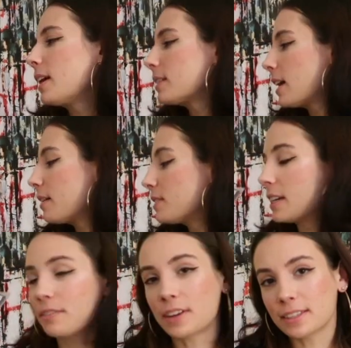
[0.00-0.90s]
Next, I have
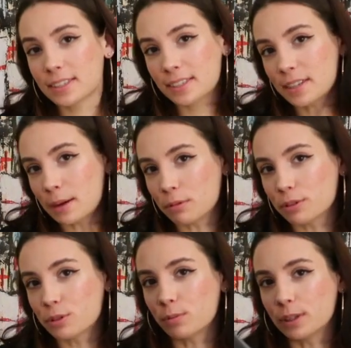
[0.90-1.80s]
Take Offense,
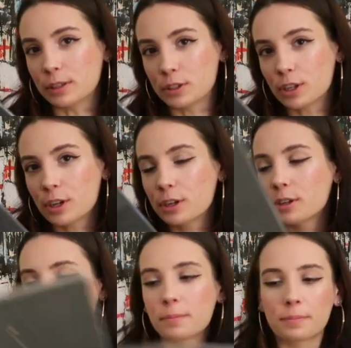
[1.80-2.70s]
Tables Will
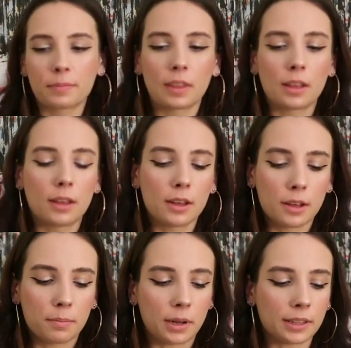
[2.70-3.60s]
Turn.
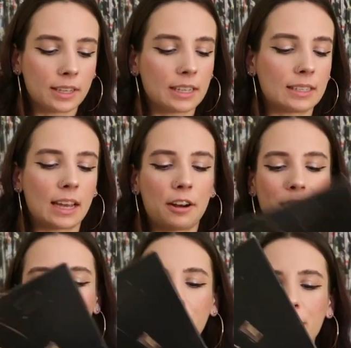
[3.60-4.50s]
Bought this at a
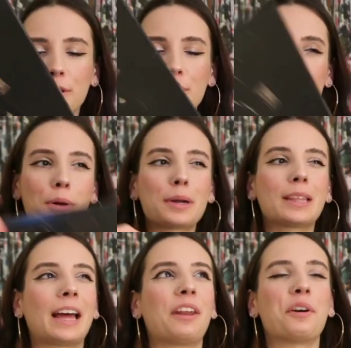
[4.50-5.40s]
record store
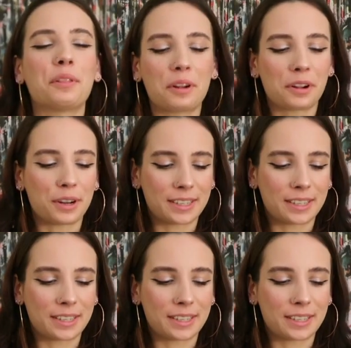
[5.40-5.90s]
that no longer